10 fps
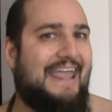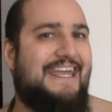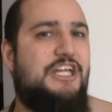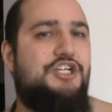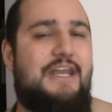
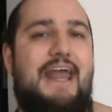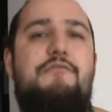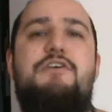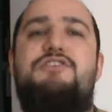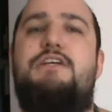each and
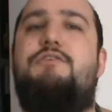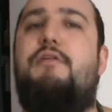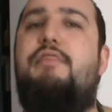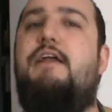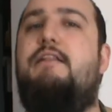every single
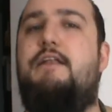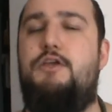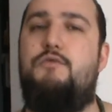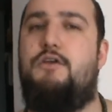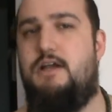thing that you
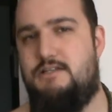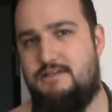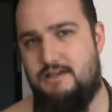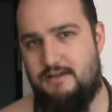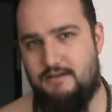and I say